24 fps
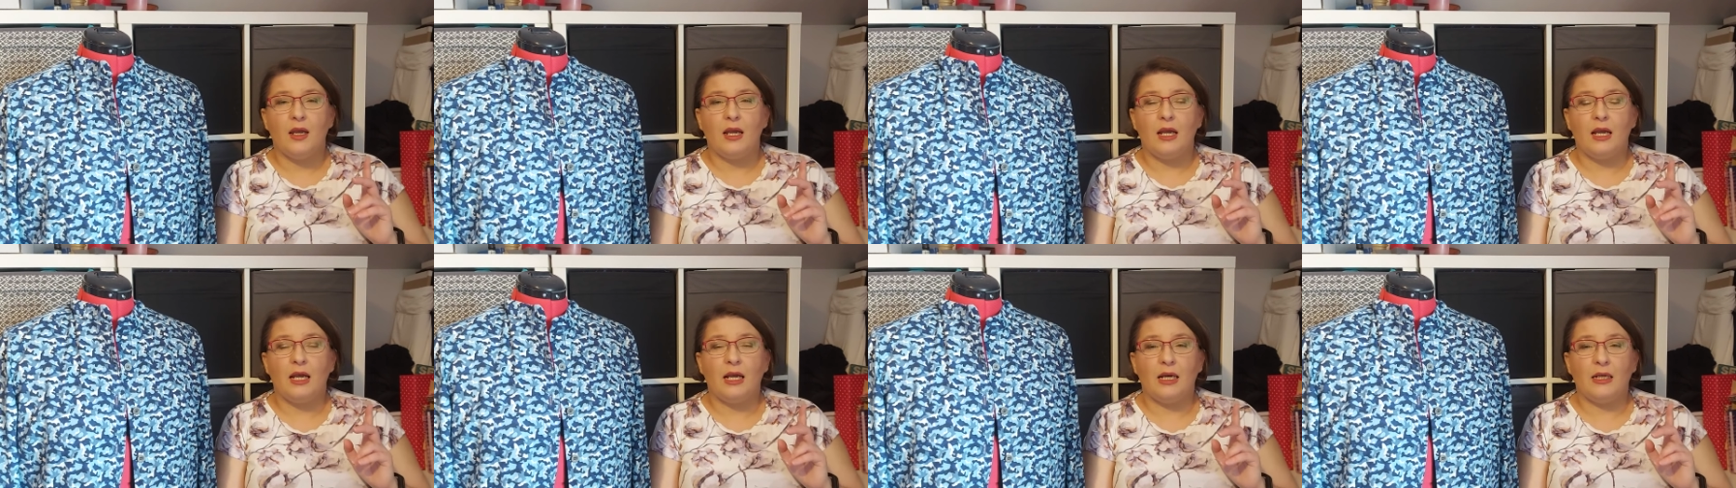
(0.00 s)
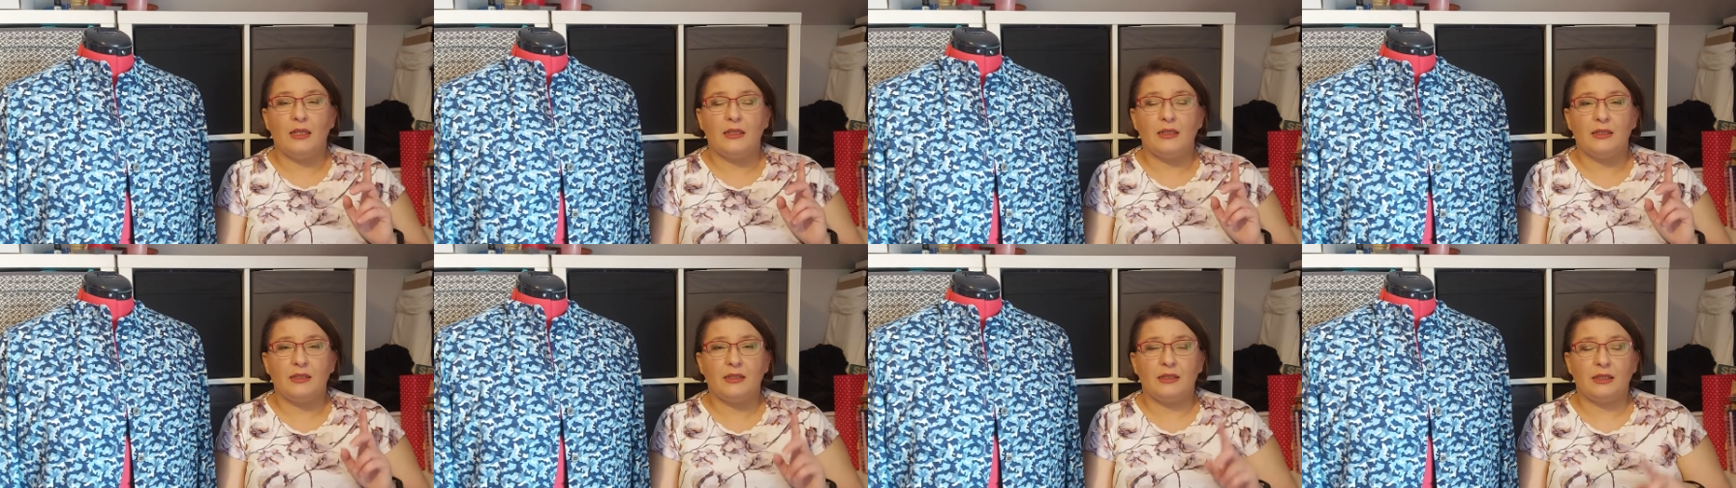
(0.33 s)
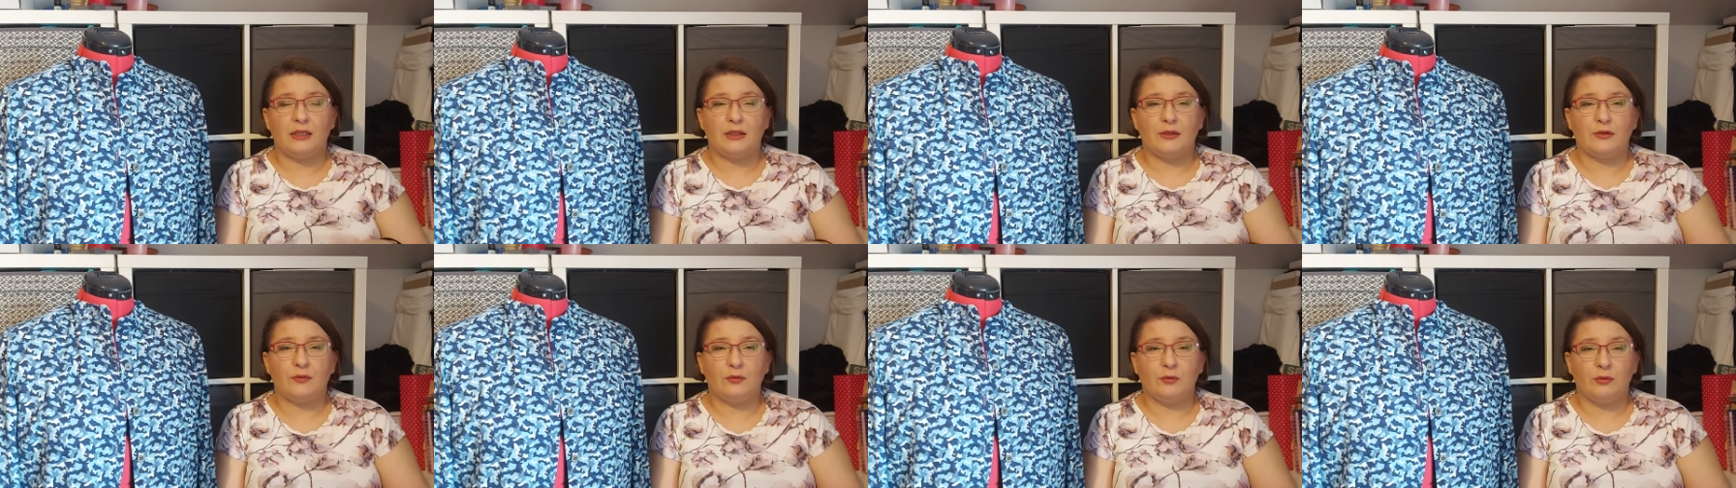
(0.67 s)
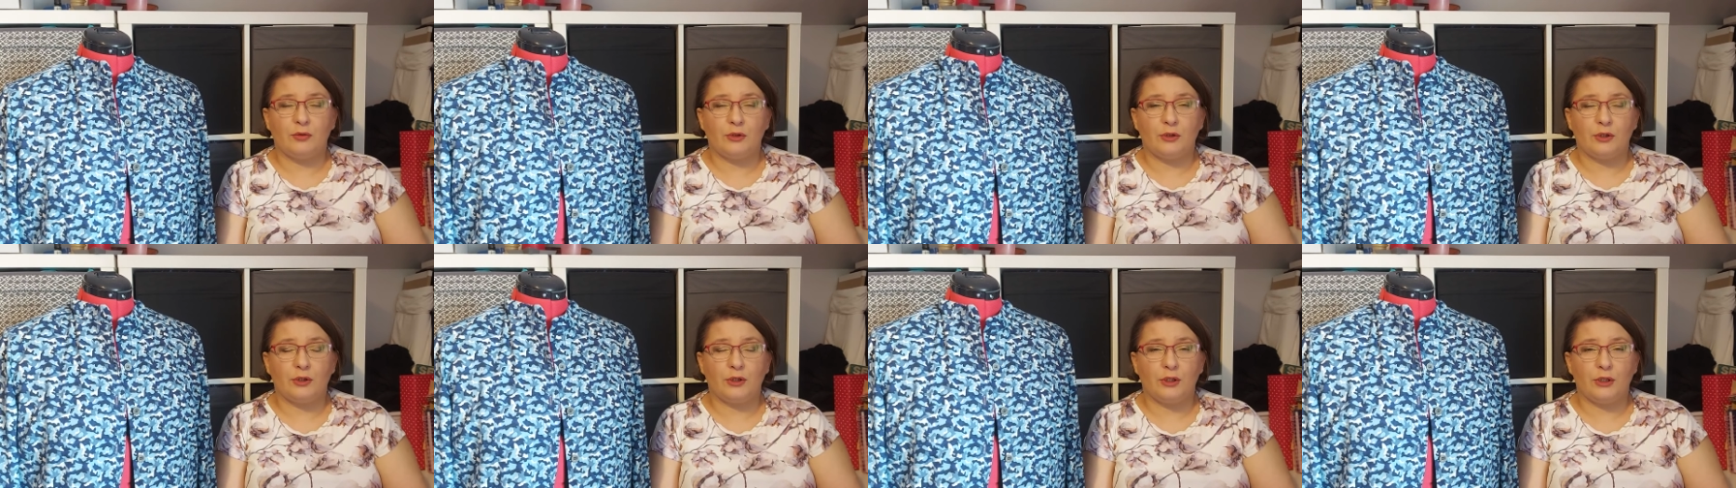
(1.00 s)
I start
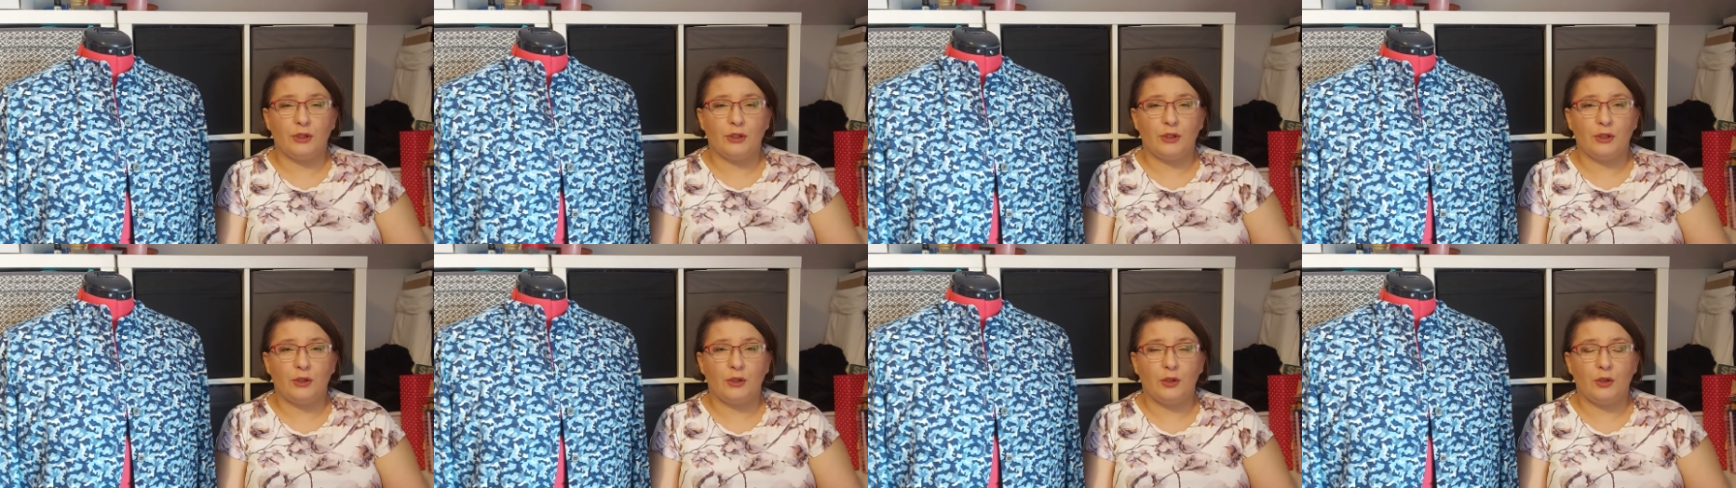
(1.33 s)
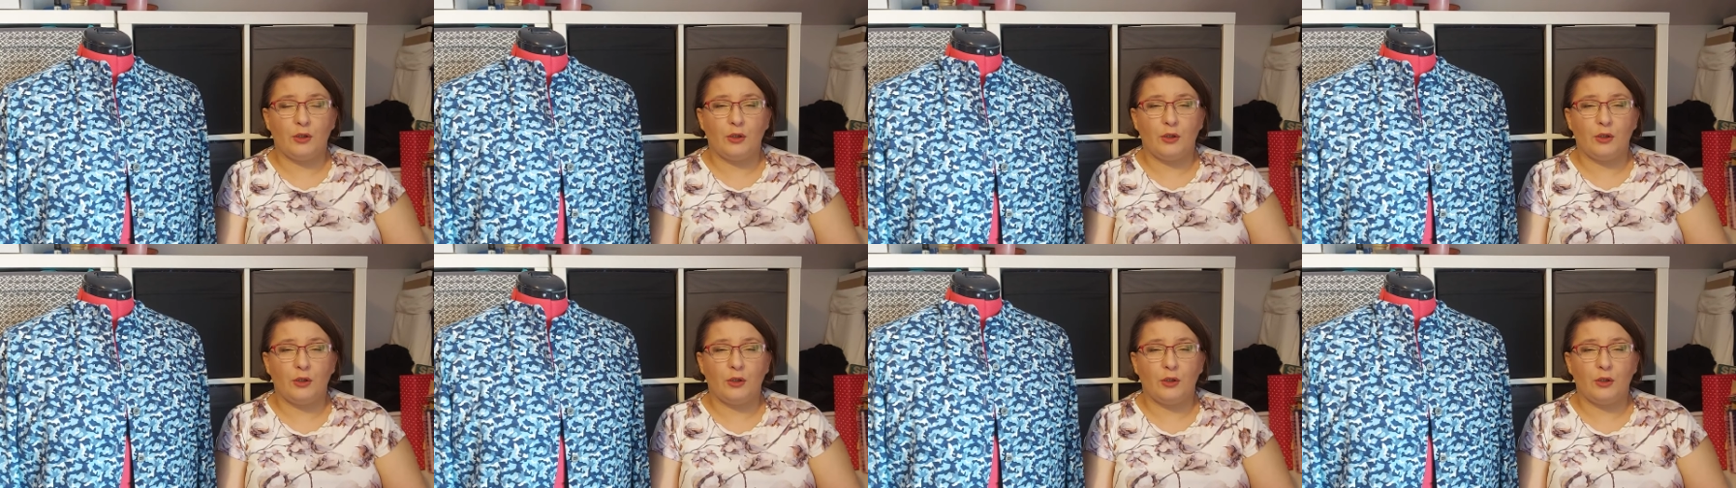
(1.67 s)
working